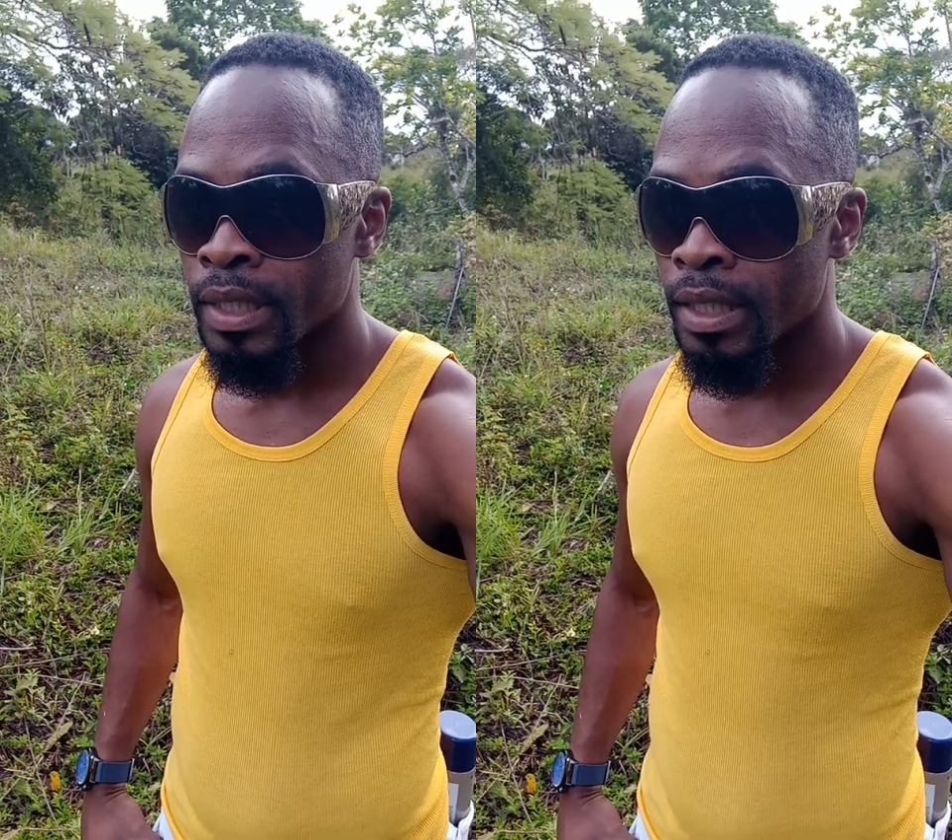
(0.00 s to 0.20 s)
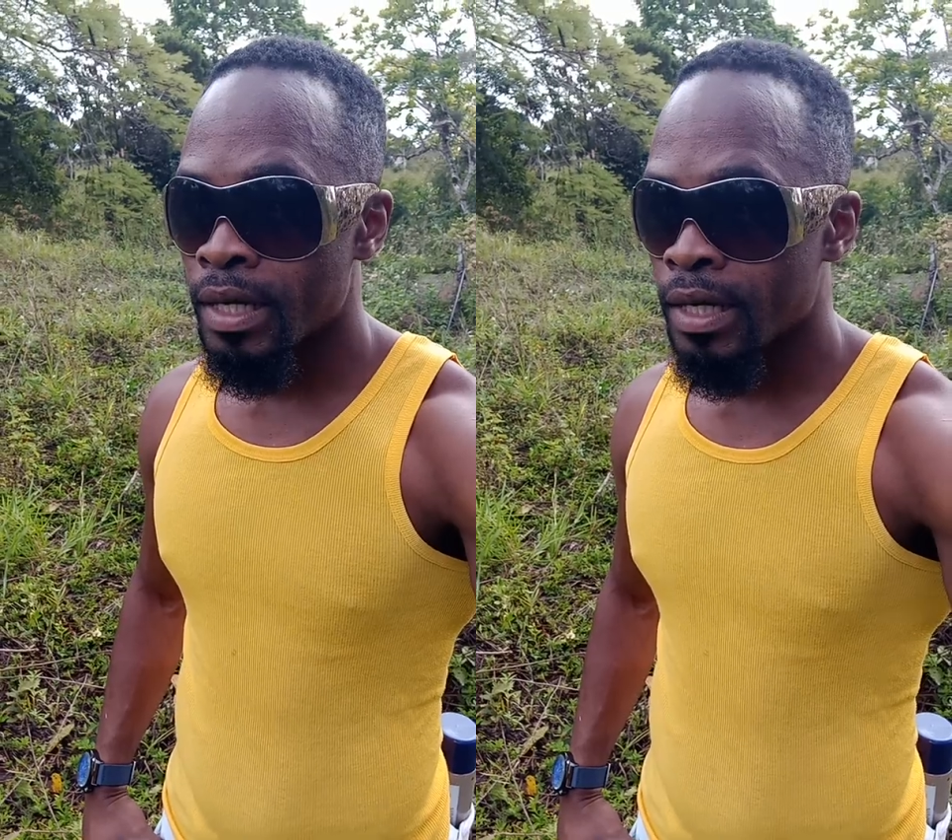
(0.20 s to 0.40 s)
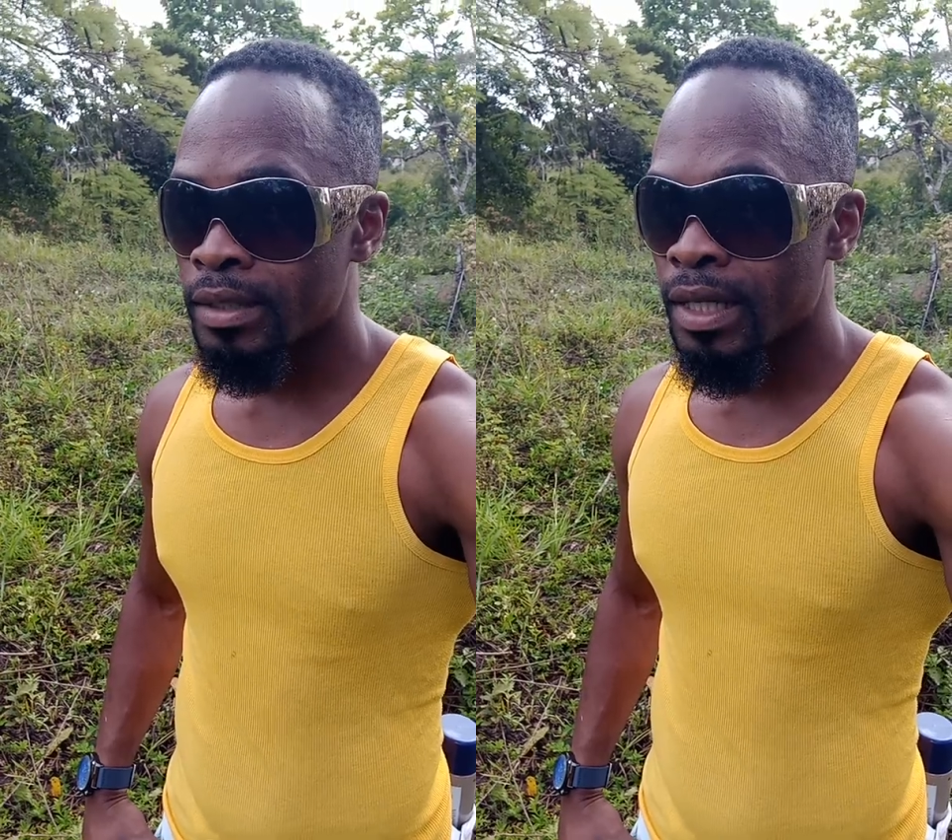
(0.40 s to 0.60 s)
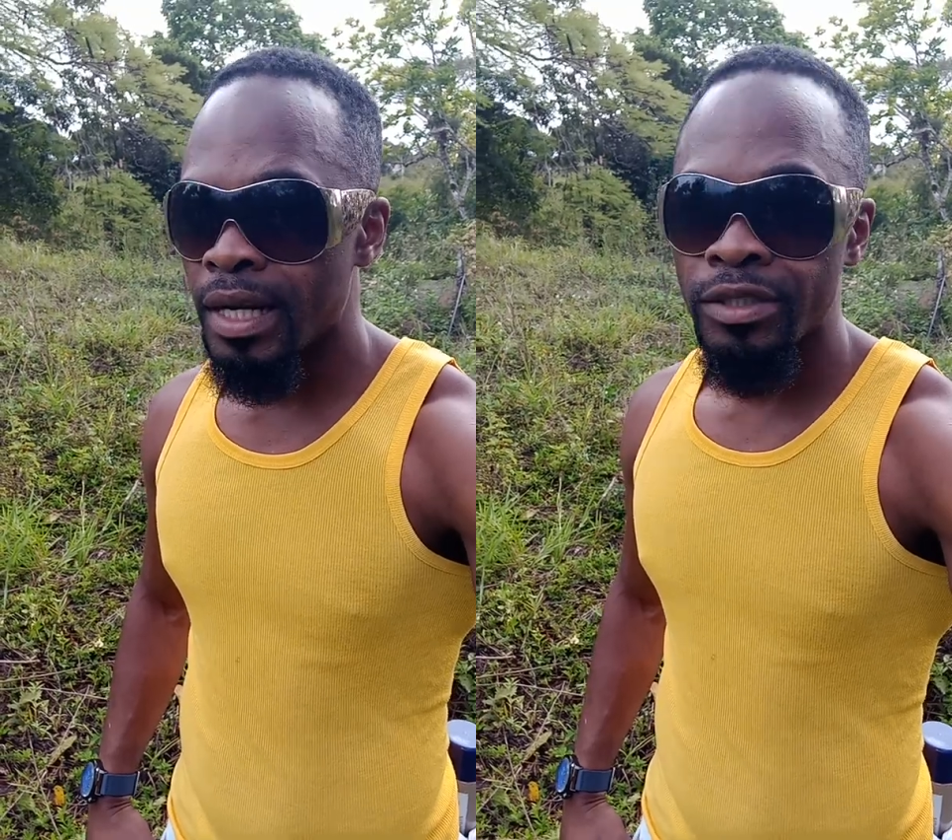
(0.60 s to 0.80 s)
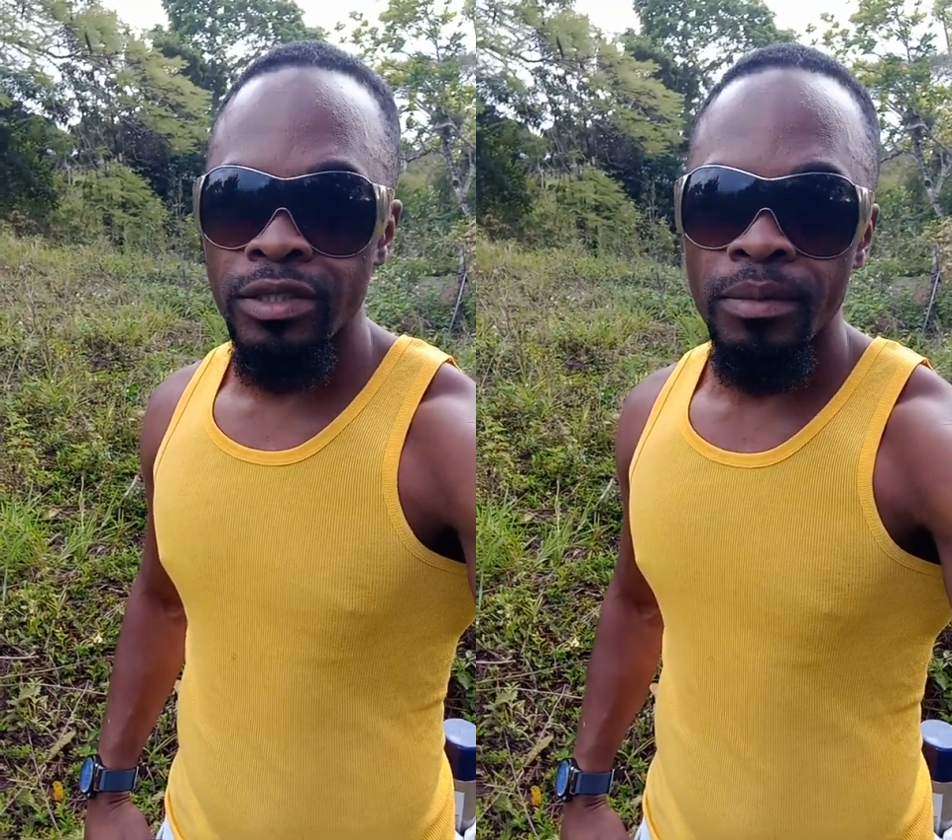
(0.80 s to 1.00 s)
You understand? And
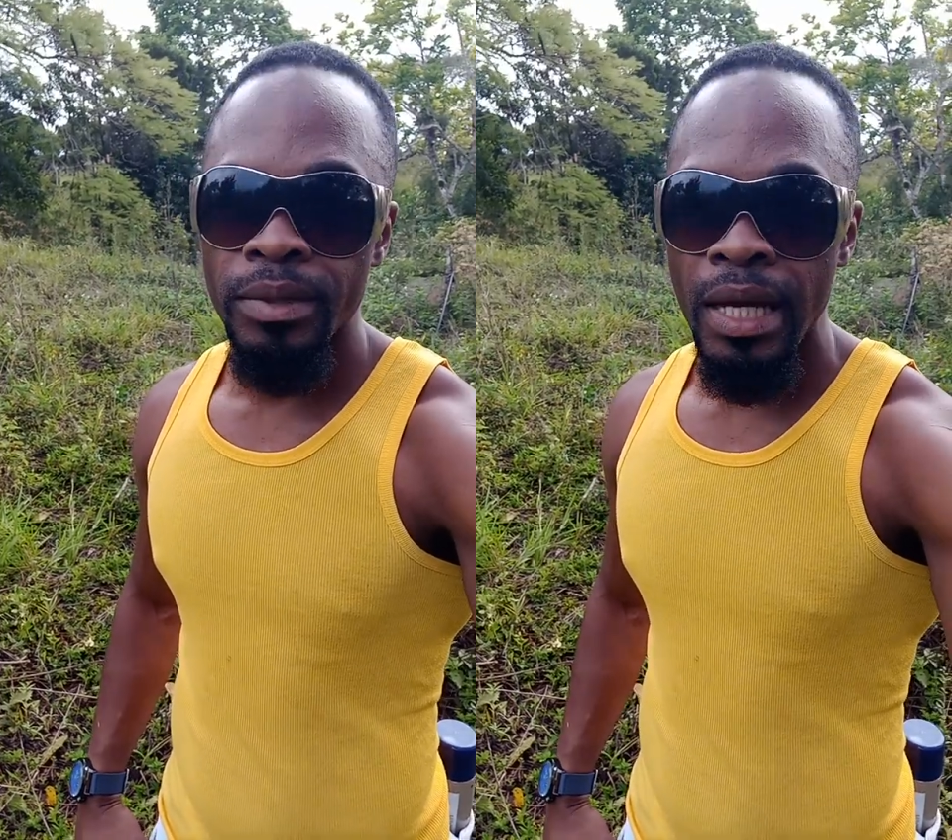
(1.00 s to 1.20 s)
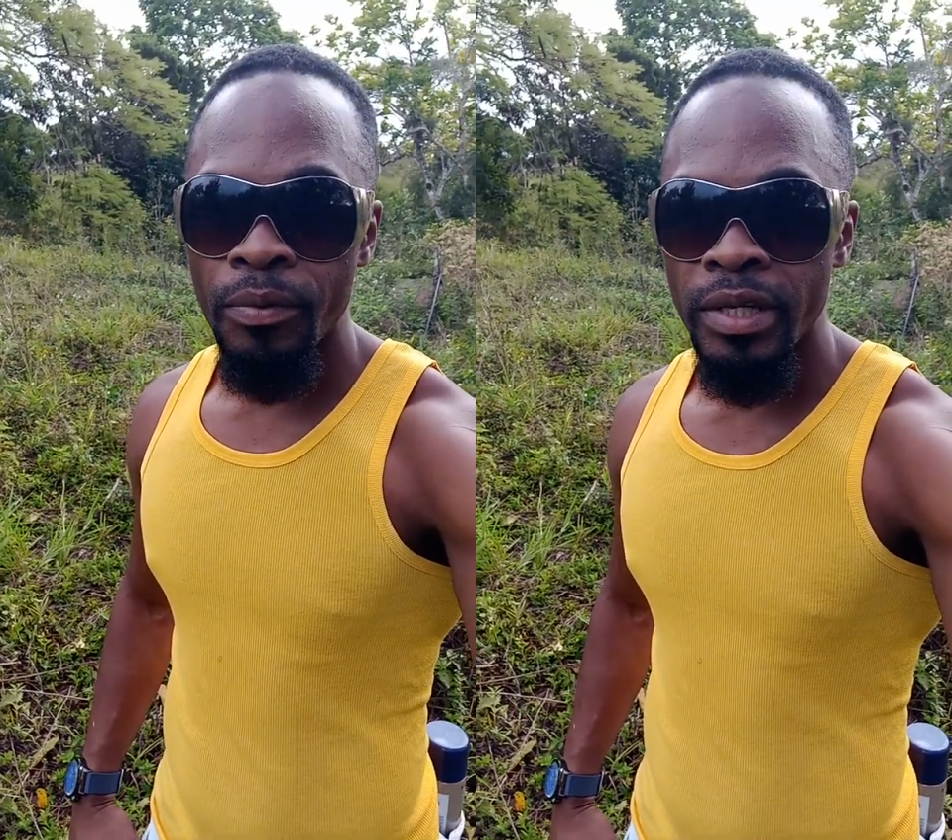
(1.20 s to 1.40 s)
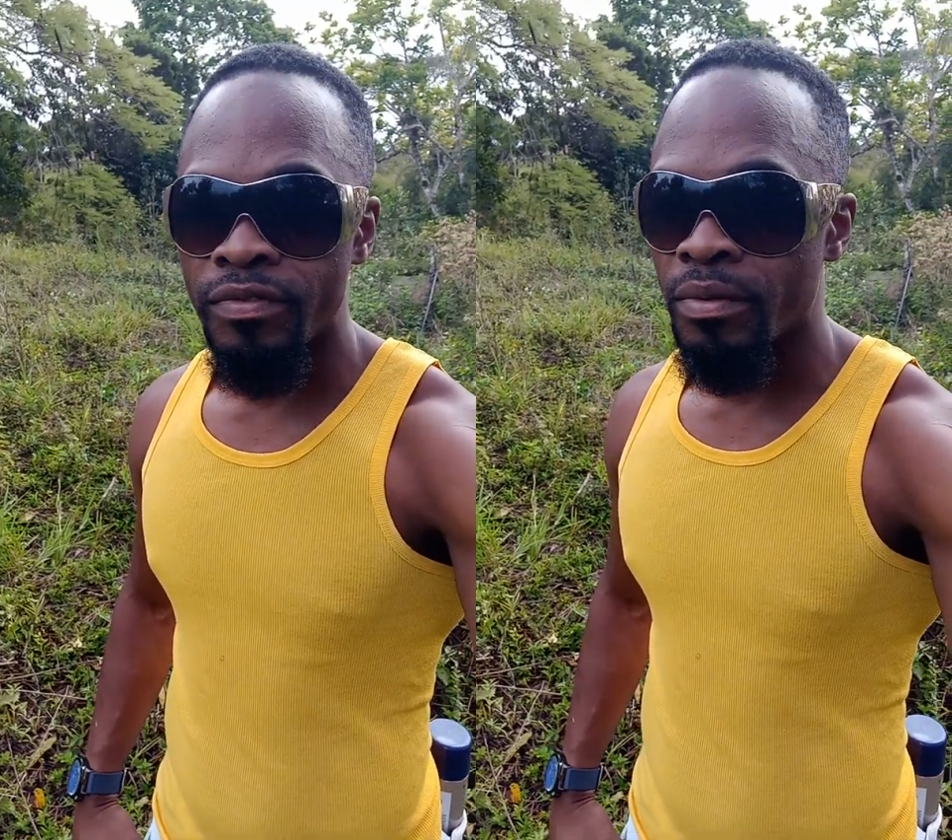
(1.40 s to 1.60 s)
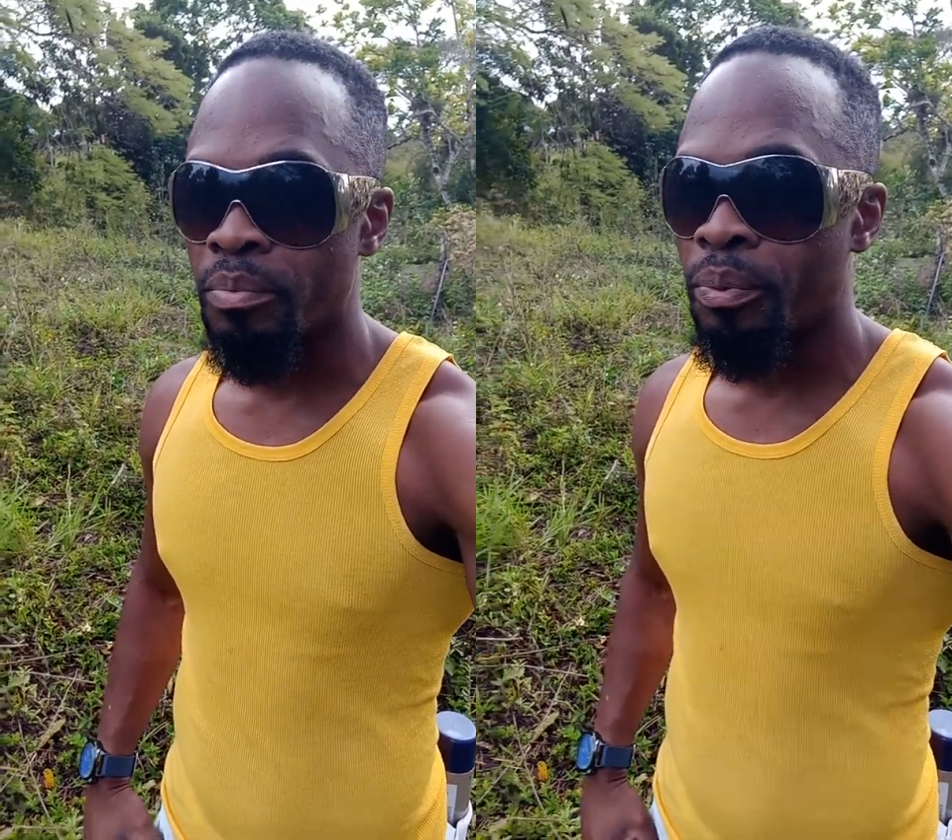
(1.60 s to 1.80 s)
so sometimes we even